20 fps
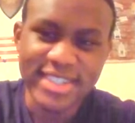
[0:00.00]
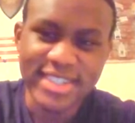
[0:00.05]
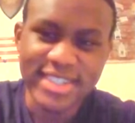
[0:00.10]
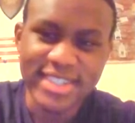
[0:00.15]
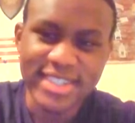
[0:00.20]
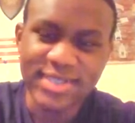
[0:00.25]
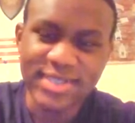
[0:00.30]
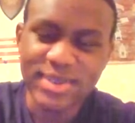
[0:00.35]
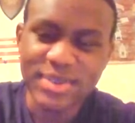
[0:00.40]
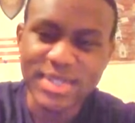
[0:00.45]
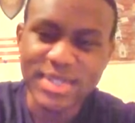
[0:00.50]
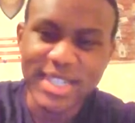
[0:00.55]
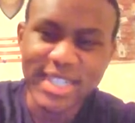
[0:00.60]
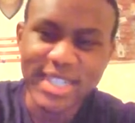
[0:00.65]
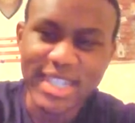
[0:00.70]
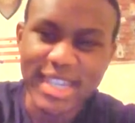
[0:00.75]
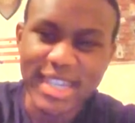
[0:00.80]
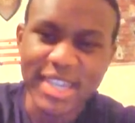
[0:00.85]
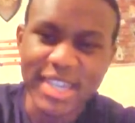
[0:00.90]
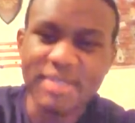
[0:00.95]
That's what I'm saying.
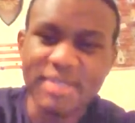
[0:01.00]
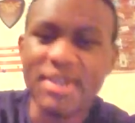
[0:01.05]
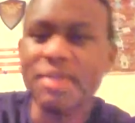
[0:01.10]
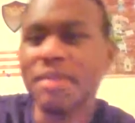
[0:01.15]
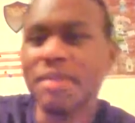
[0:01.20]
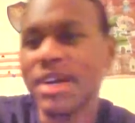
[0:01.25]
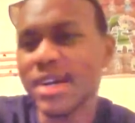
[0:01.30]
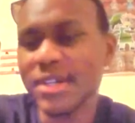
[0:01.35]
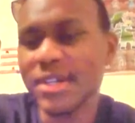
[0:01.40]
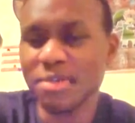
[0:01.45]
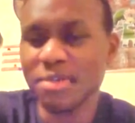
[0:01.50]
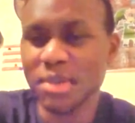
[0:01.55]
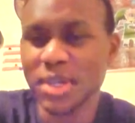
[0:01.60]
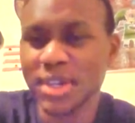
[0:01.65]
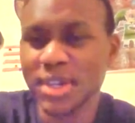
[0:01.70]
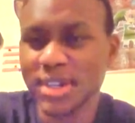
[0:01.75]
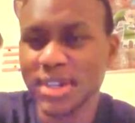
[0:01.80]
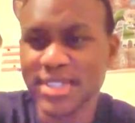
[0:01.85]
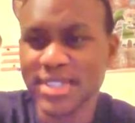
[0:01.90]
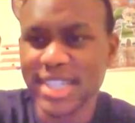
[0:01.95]
Like even in my other
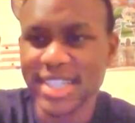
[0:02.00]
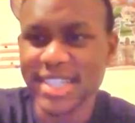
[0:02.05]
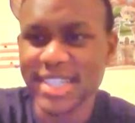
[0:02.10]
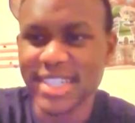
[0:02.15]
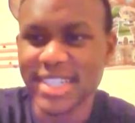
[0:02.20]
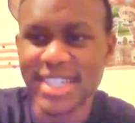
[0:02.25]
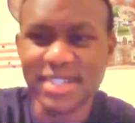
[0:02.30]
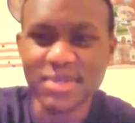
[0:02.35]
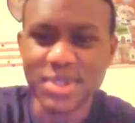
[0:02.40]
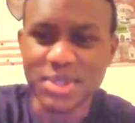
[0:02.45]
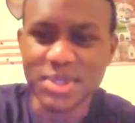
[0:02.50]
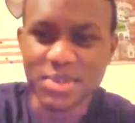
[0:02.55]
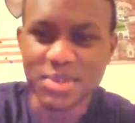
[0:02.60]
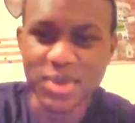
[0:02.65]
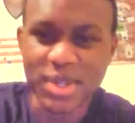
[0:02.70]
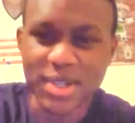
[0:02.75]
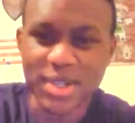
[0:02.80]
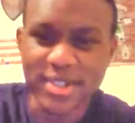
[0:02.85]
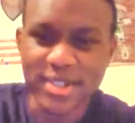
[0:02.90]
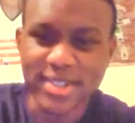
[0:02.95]
blog, I was like, death was
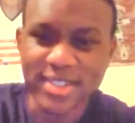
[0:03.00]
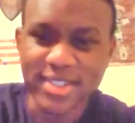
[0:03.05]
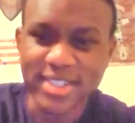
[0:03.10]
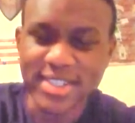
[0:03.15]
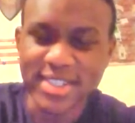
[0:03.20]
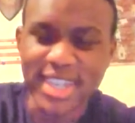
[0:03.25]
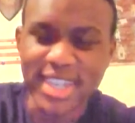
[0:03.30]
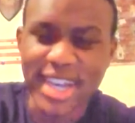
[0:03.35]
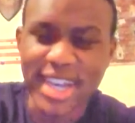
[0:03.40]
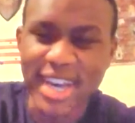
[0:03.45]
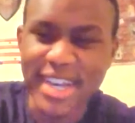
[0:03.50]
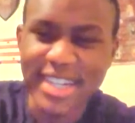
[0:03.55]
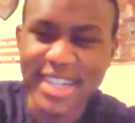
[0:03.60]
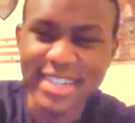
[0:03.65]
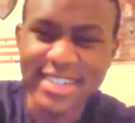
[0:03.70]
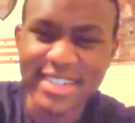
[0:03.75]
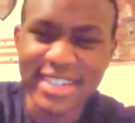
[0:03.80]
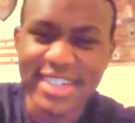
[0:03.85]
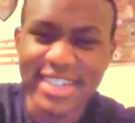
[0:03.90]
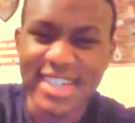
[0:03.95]
weird because I
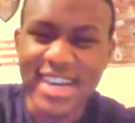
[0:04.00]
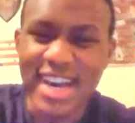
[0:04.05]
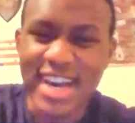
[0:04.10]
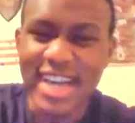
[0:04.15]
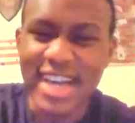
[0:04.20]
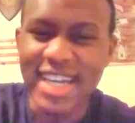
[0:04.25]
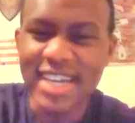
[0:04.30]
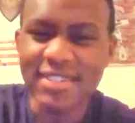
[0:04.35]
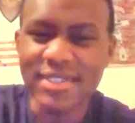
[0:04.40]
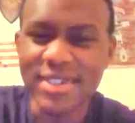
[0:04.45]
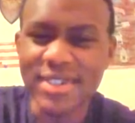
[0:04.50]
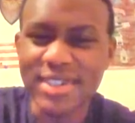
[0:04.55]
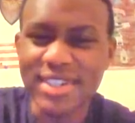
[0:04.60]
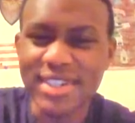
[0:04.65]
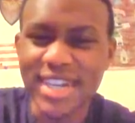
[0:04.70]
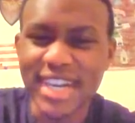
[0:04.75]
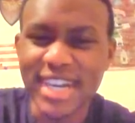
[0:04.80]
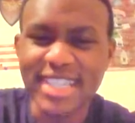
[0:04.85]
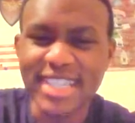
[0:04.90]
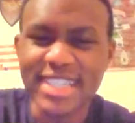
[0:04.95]
didn't, I never,
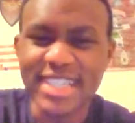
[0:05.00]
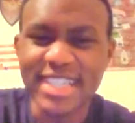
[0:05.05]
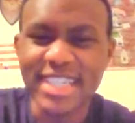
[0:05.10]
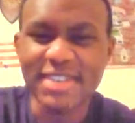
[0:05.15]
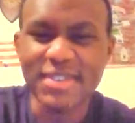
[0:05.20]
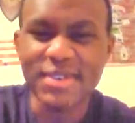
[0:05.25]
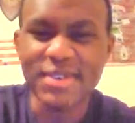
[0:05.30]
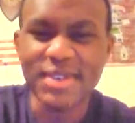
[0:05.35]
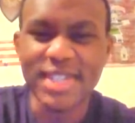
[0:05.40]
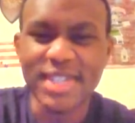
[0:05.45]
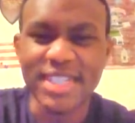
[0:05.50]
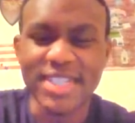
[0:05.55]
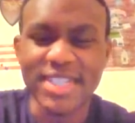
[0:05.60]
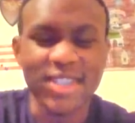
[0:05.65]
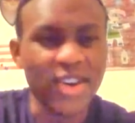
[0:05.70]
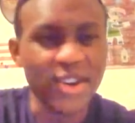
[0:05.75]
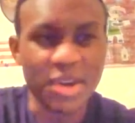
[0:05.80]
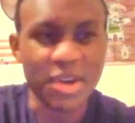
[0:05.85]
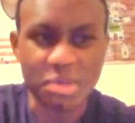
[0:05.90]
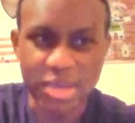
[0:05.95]
I guess I never really
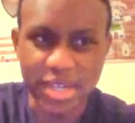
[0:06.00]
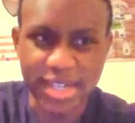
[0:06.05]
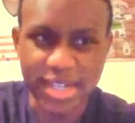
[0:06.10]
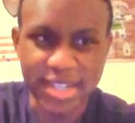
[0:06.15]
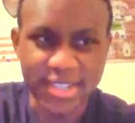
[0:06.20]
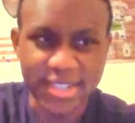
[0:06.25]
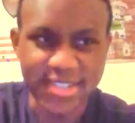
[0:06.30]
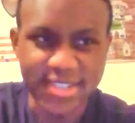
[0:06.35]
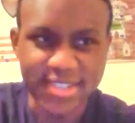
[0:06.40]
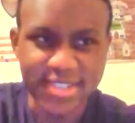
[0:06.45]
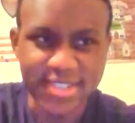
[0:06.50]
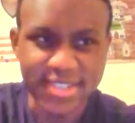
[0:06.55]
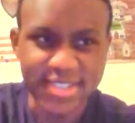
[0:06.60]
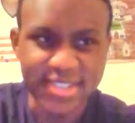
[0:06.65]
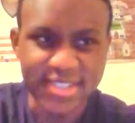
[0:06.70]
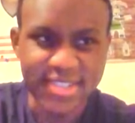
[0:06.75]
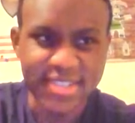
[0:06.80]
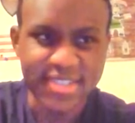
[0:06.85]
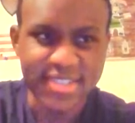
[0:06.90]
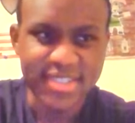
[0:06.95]
thought about it.
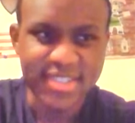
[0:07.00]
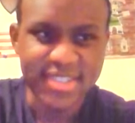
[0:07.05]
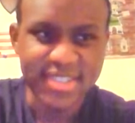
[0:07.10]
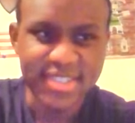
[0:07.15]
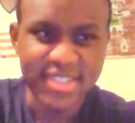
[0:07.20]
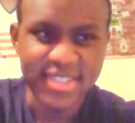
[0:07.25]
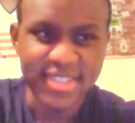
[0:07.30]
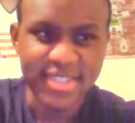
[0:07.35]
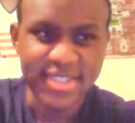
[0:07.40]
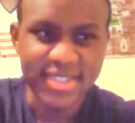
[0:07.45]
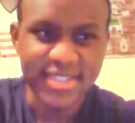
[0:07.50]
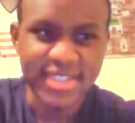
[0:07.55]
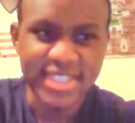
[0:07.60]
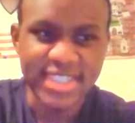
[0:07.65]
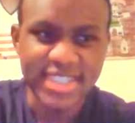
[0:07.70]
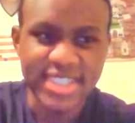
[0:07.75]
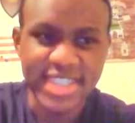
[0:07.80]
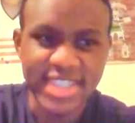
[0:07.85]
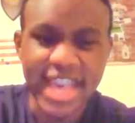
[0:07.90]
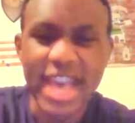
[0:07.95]
It
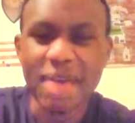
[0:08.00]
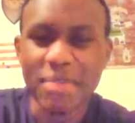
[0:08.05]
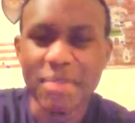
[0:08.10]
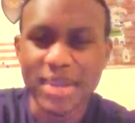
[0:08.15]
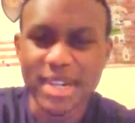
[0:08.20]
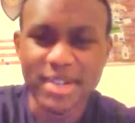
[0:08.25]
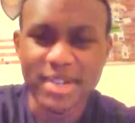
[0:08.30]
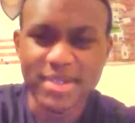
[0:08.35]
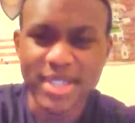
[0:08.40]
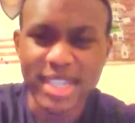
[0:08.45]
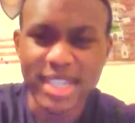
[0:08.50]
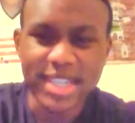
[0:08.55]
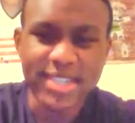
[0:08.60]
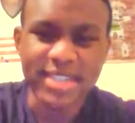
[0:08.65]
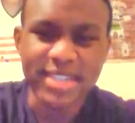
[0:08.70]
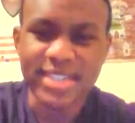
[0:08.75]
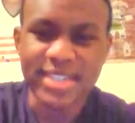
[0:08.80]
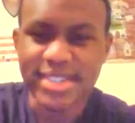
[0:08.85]
just happened, and I'm like,